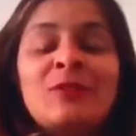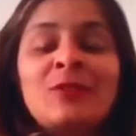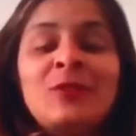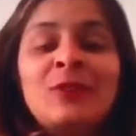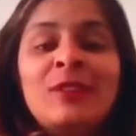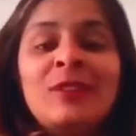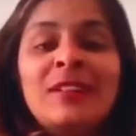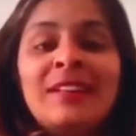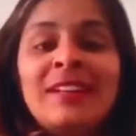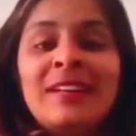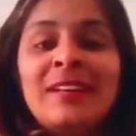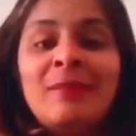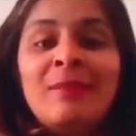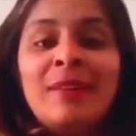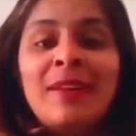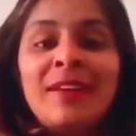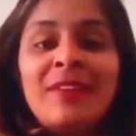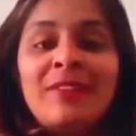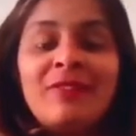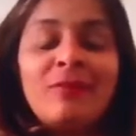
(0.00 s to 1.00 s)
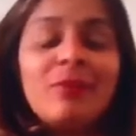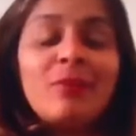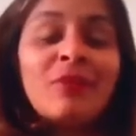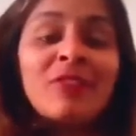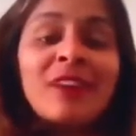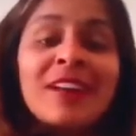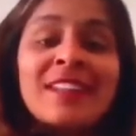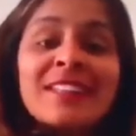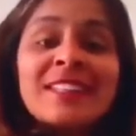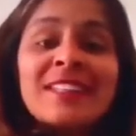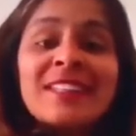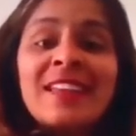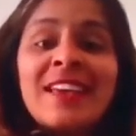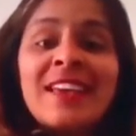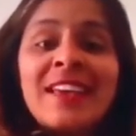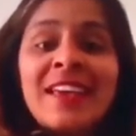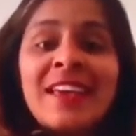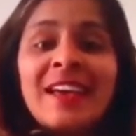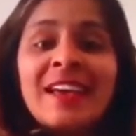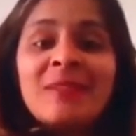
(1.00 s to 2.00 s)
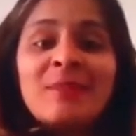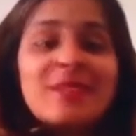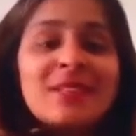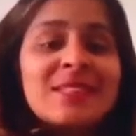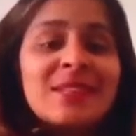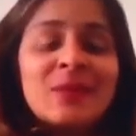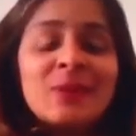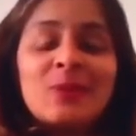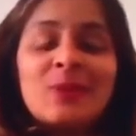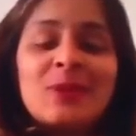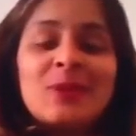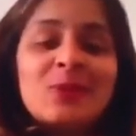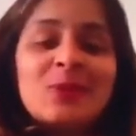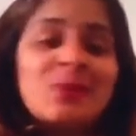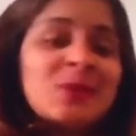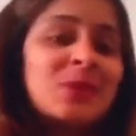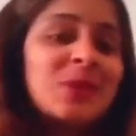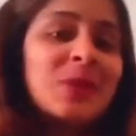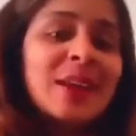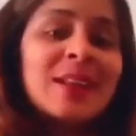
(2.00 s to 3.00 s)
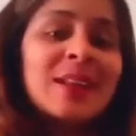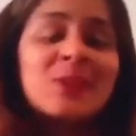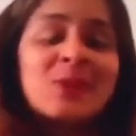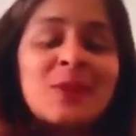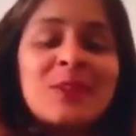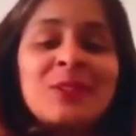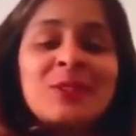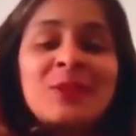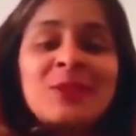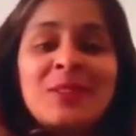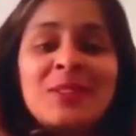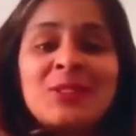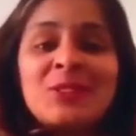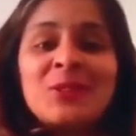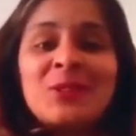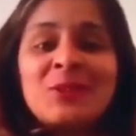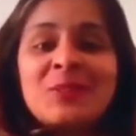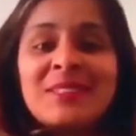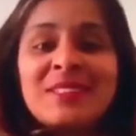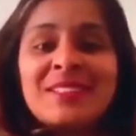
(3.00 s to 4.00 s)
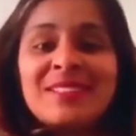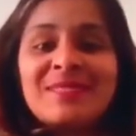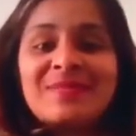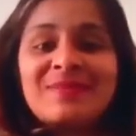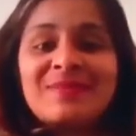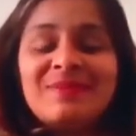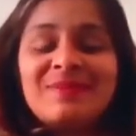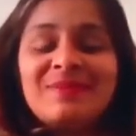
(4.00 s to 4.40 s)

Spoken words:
Enninful have provided, and Miss Anne was great as well during the shoot.